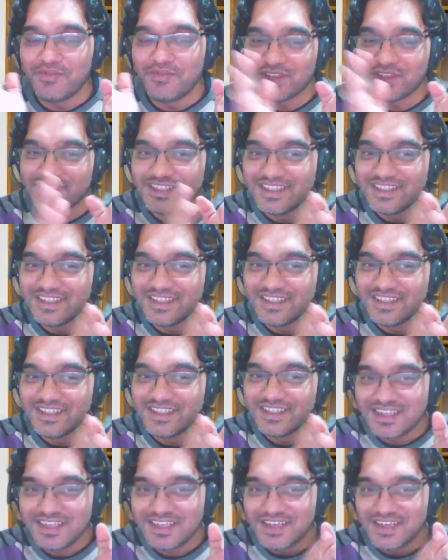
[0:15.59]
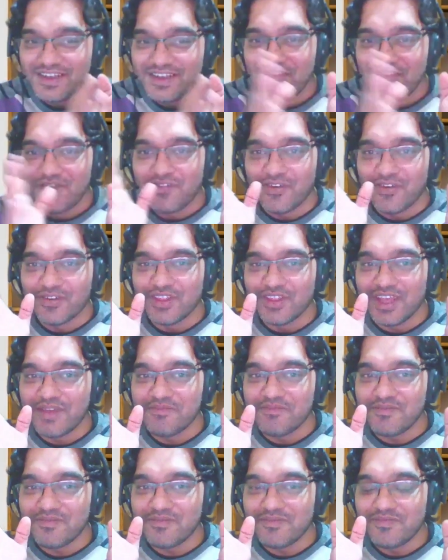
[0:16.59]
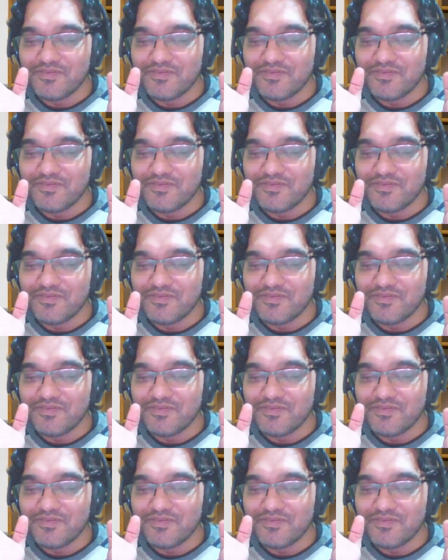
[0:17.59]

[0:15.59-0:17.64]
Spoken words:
watching this, for them,